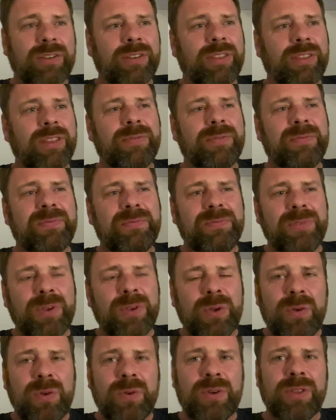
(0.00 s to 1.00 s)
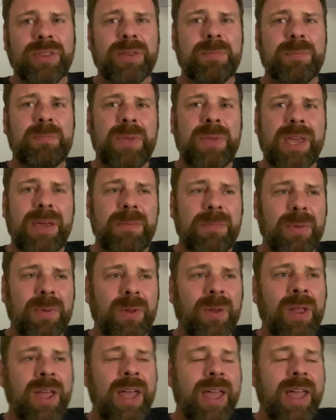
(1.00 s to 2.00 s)
and the food and the
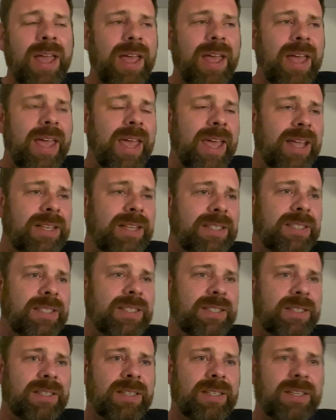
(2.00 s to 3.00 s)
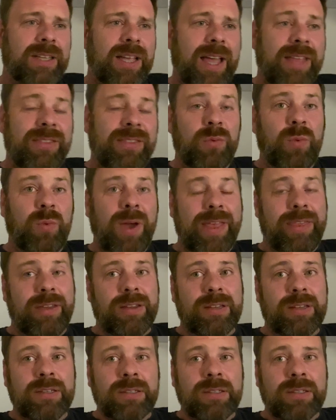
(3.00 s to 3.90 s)
people. And the weather.